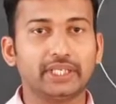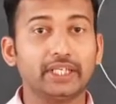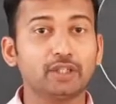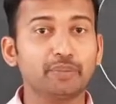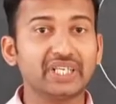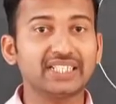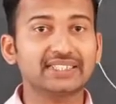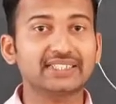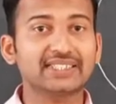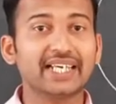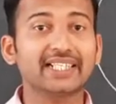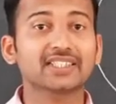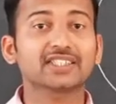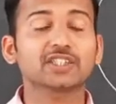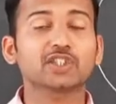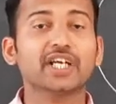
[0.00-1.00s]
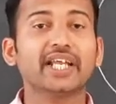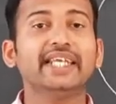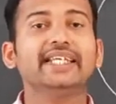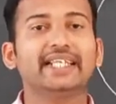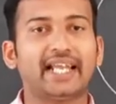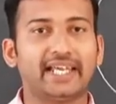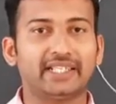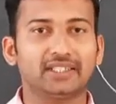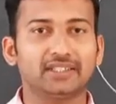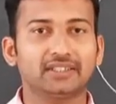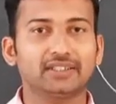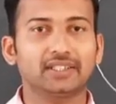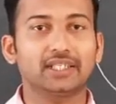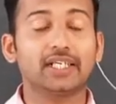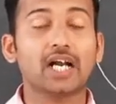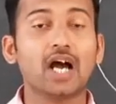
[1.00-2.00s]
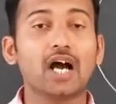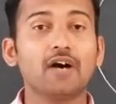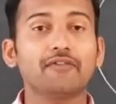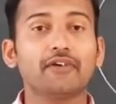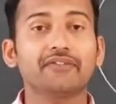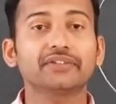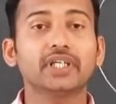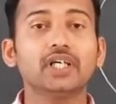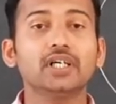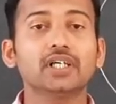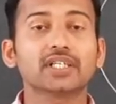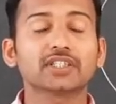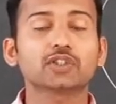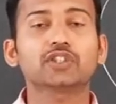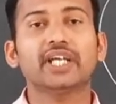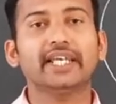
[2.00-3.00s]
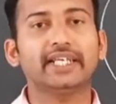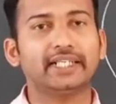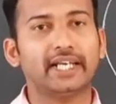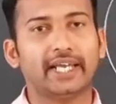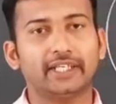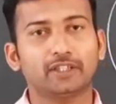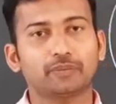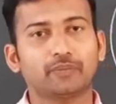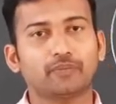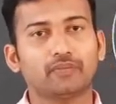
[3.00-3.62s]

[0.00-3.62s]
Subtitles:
It means that straight line, graph of the straight line.